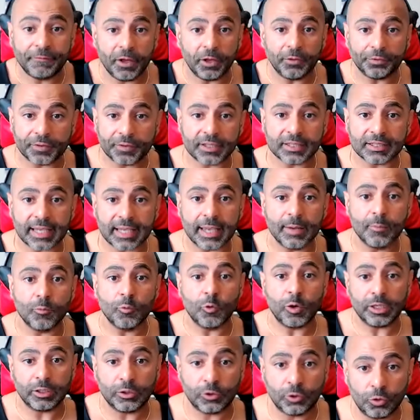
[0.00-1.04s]
felt the same
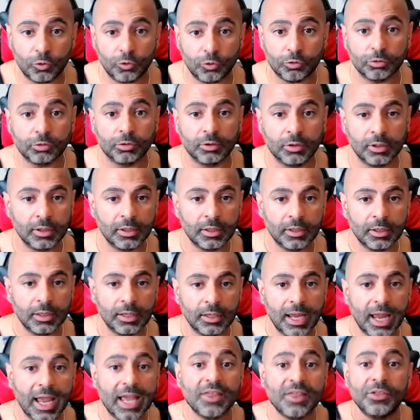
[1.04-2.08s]
way too.
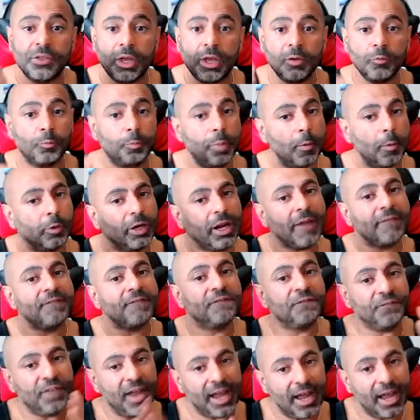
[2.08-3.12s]
And then, but what I
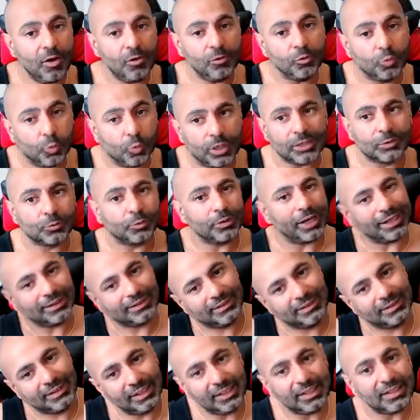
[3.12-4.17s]
found was when I
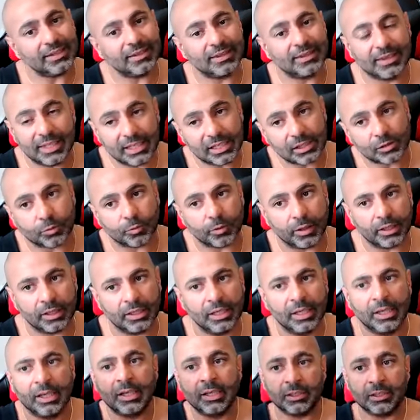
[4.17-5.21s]
did it this way,
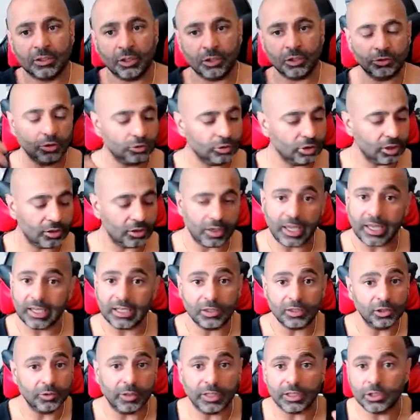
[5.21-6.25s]
so, so, so, hey,
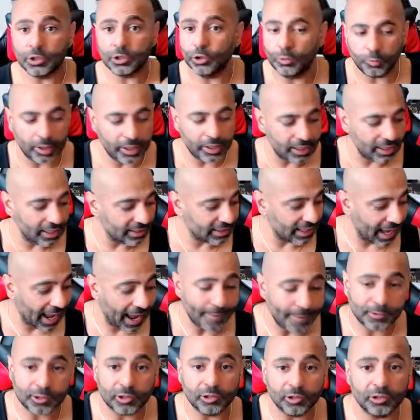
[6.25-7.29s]
you know what? Your way is
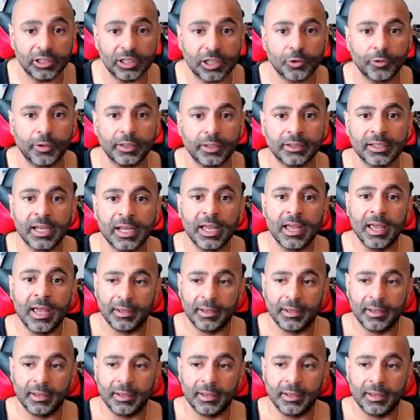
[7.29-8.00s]
absolutely correct.